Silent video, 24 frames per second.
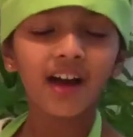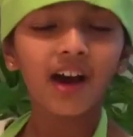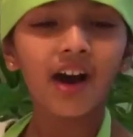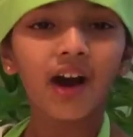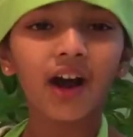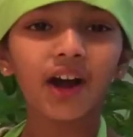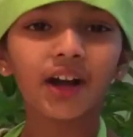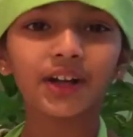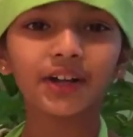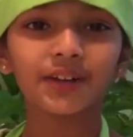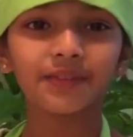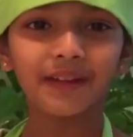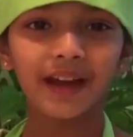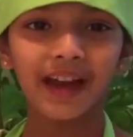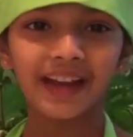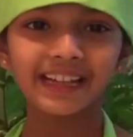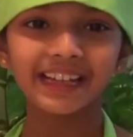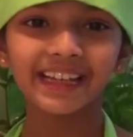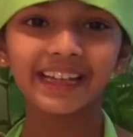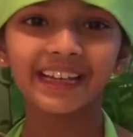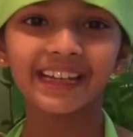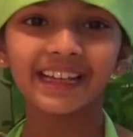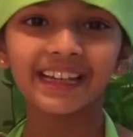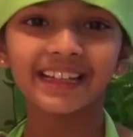Are you
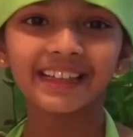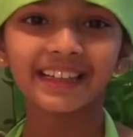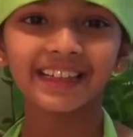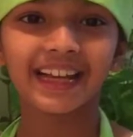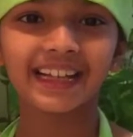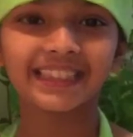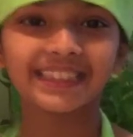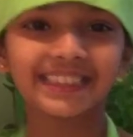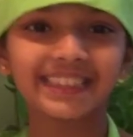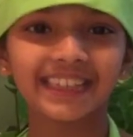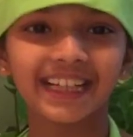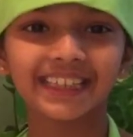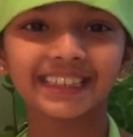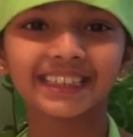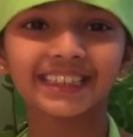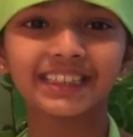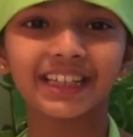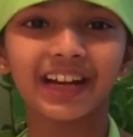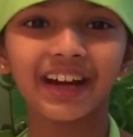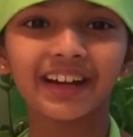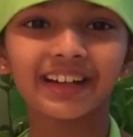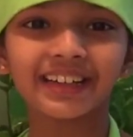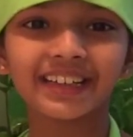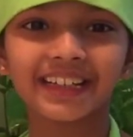ready? Let's get
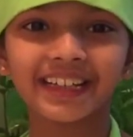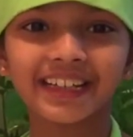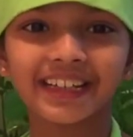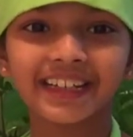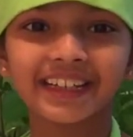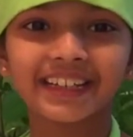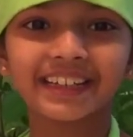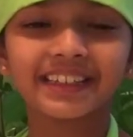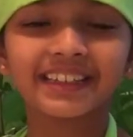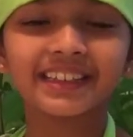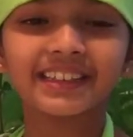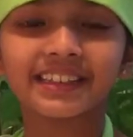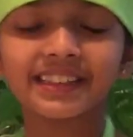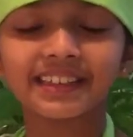started.